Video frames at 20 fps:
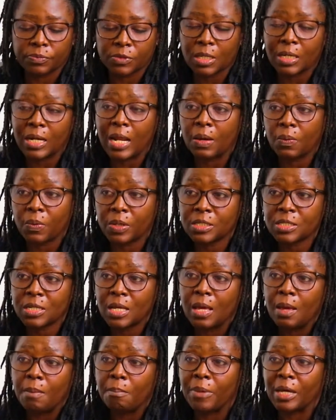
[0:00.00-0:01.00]
language,
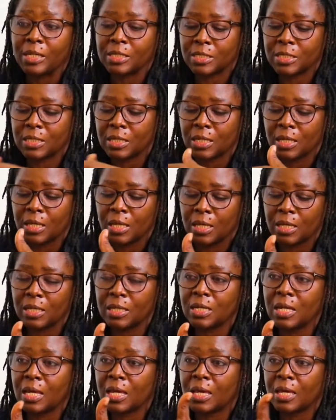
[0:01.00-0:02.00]
but
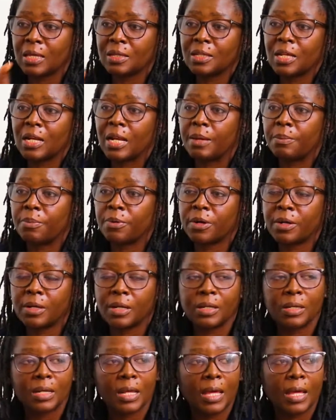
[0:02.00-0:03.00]
in the
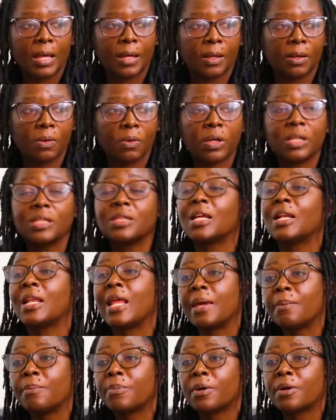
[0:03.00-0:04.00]
librarian or in the
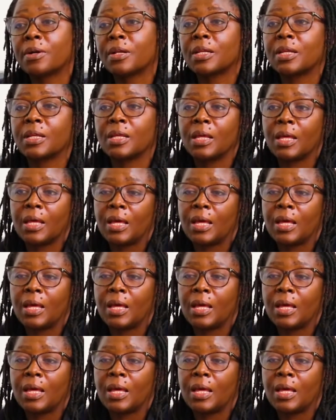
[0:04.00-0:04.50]
library